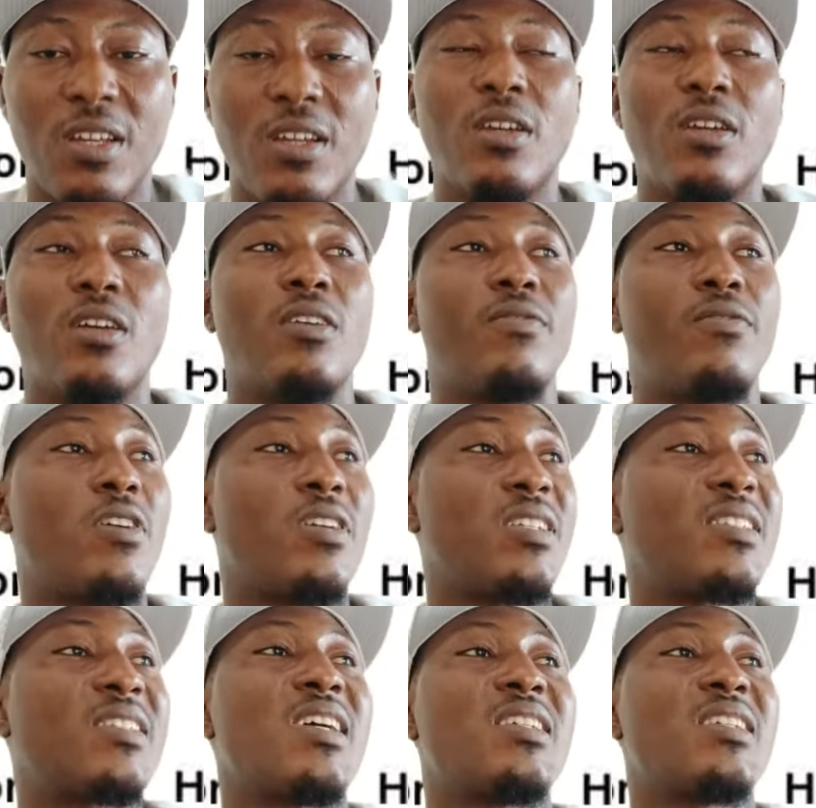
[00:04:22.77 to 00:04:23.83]
for instance,
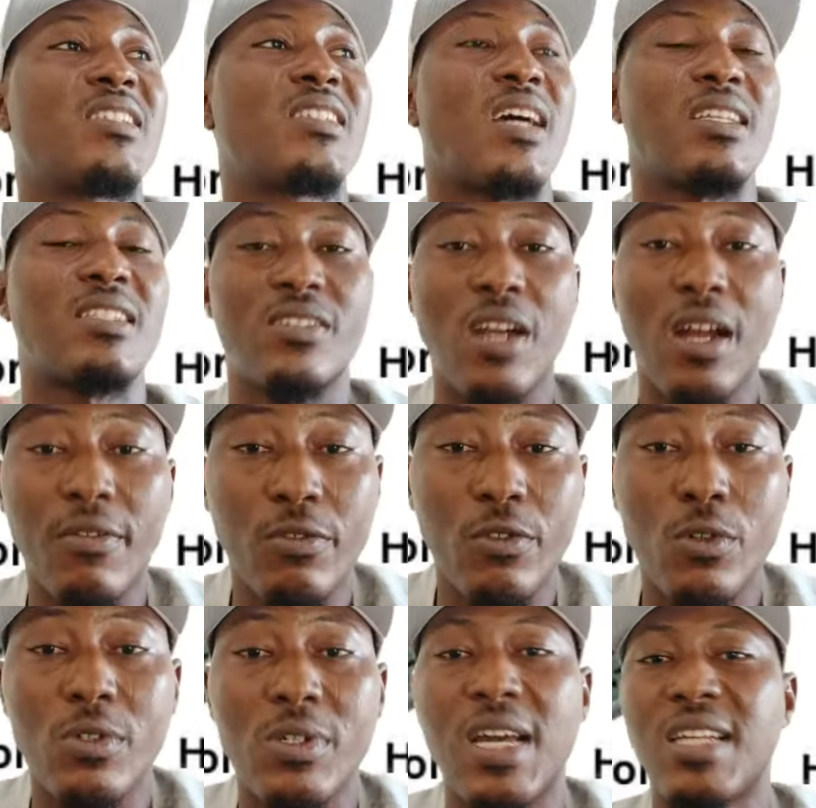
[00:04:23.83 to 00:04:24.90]
it has traveled
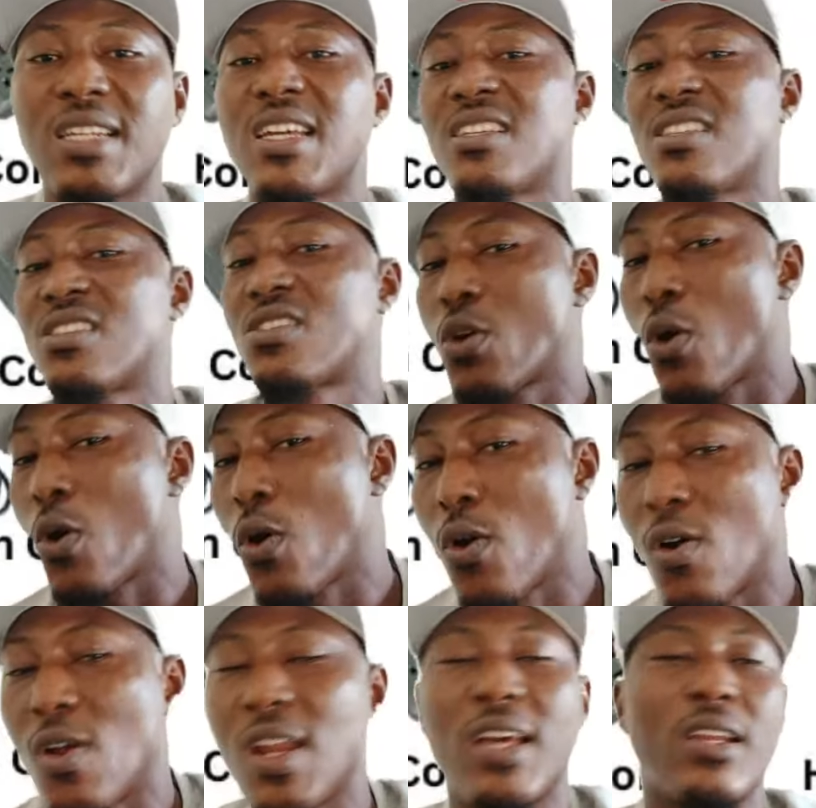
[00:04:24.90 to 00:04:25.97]
and there is sun
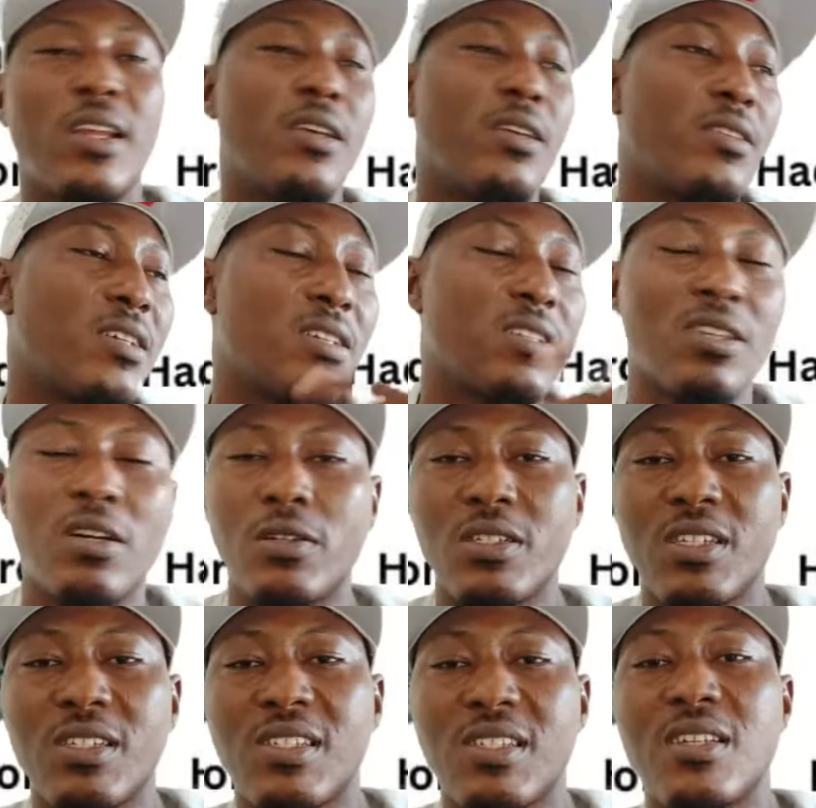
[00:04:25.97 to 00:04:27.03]
and there is all these
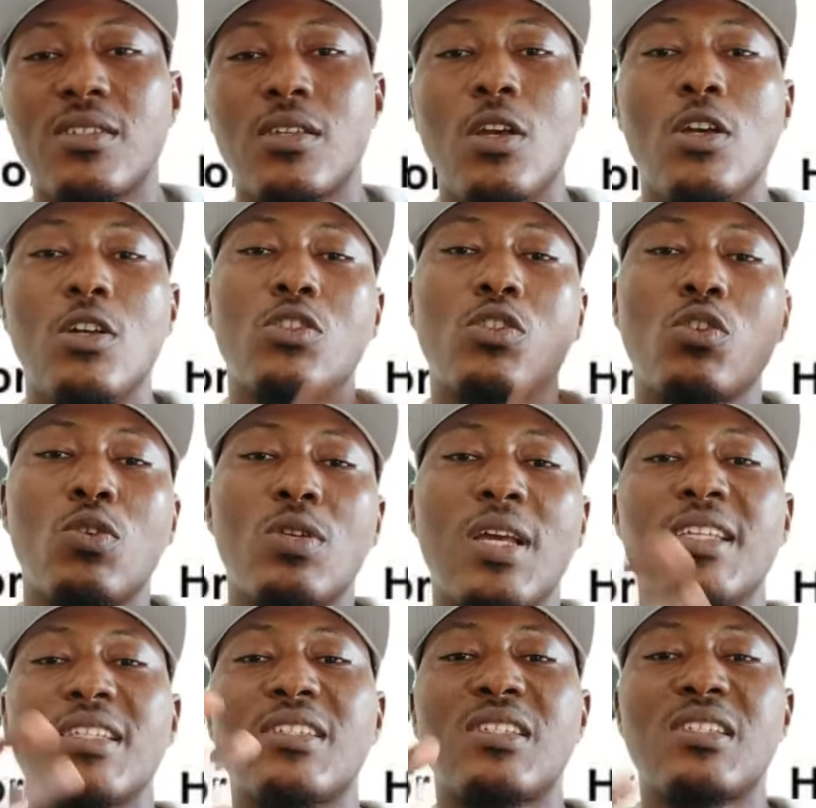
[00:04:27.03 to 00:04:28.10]
things, so there
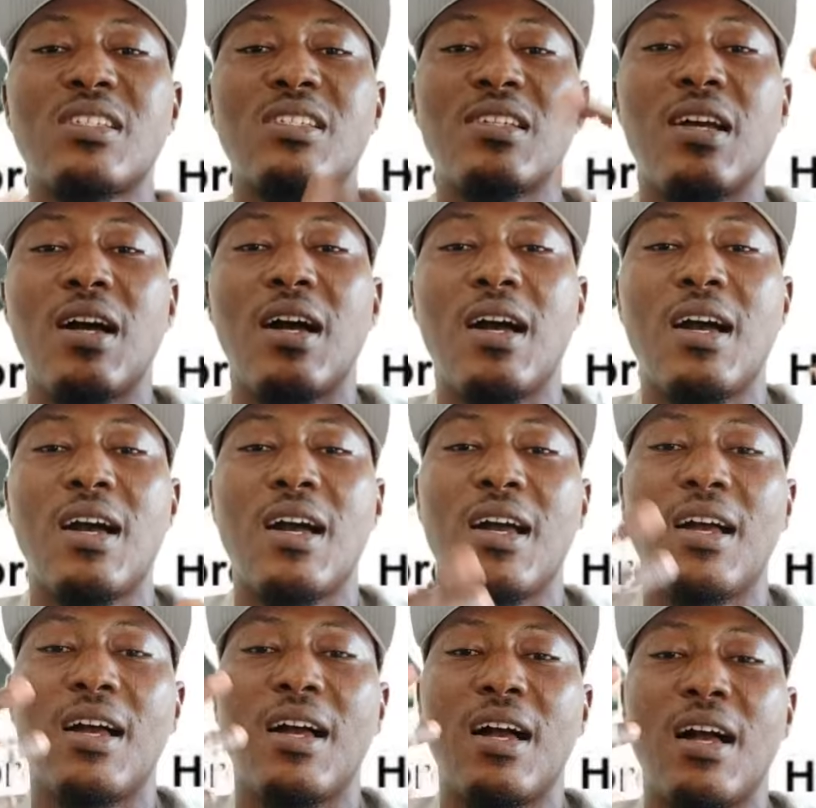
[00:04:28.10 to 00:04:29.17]
is a
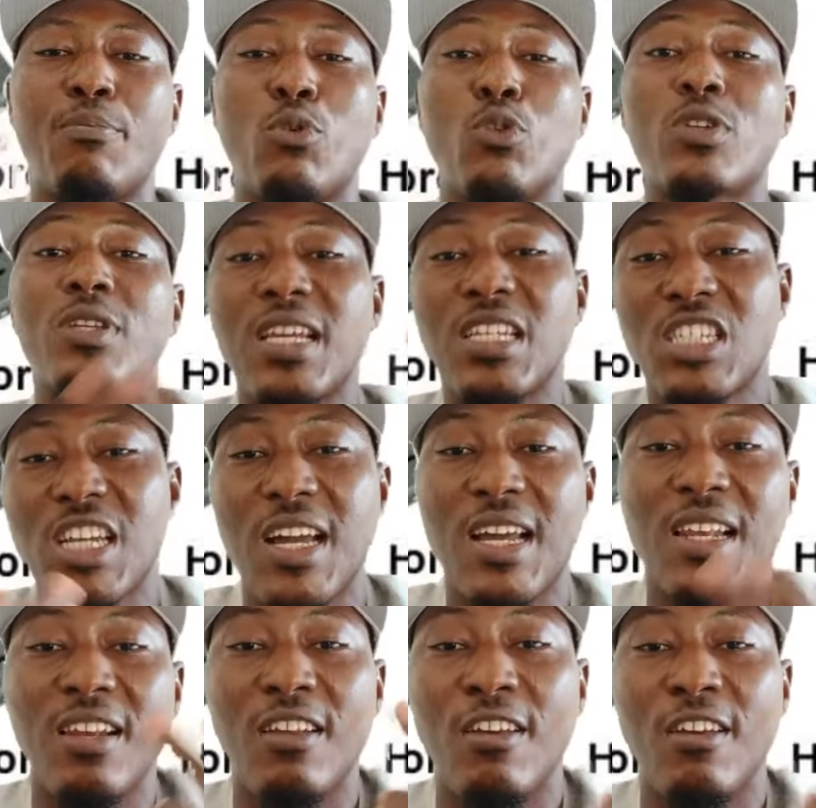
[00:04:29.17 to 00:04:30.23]
potential
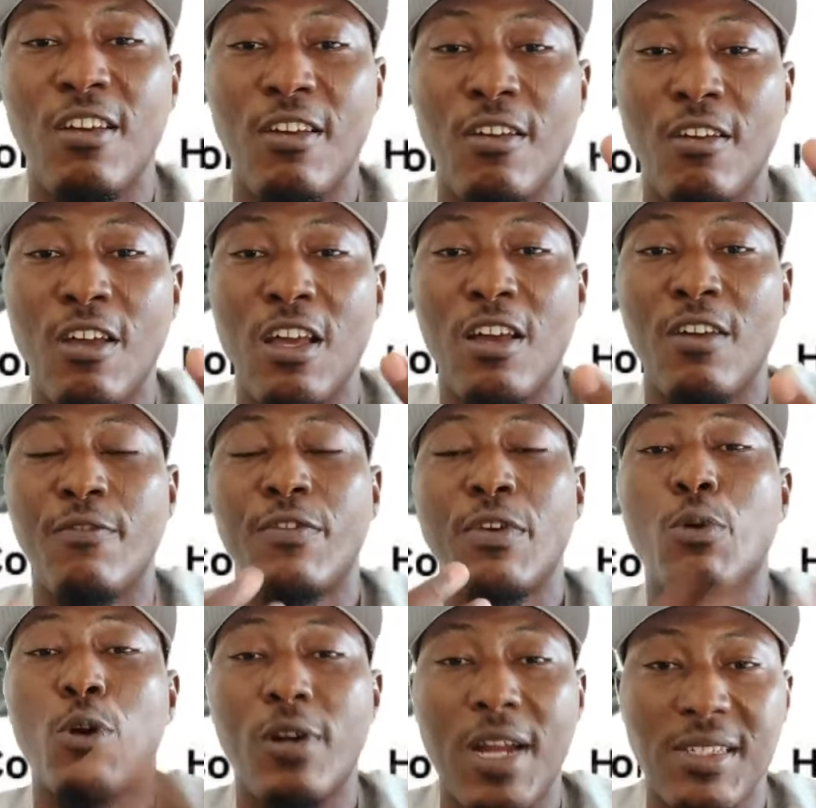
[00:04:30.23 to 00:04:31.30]

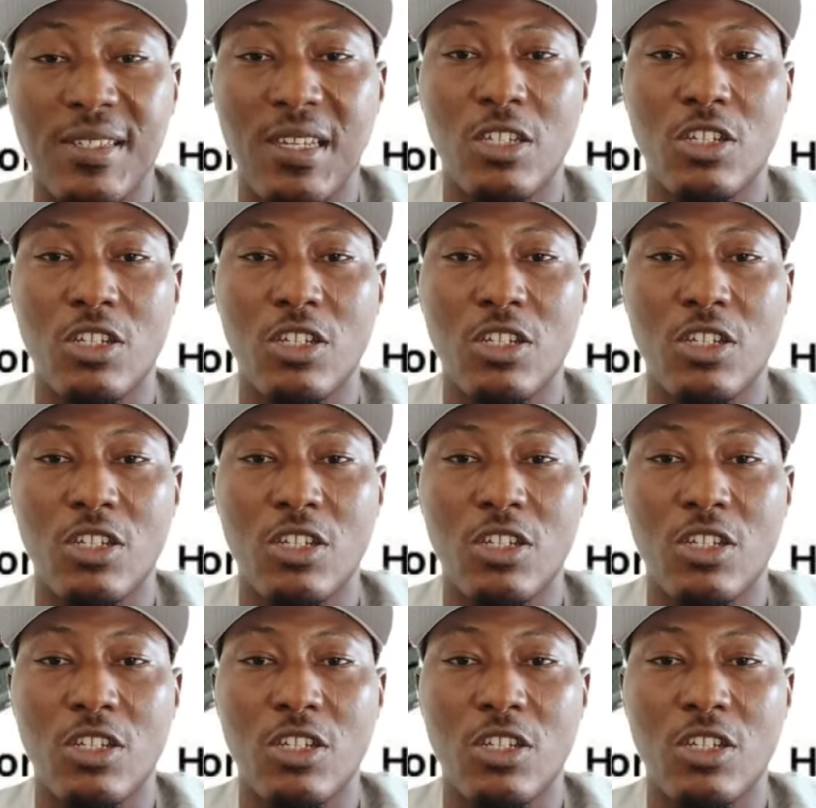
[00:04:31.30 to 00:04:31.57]
vaporization,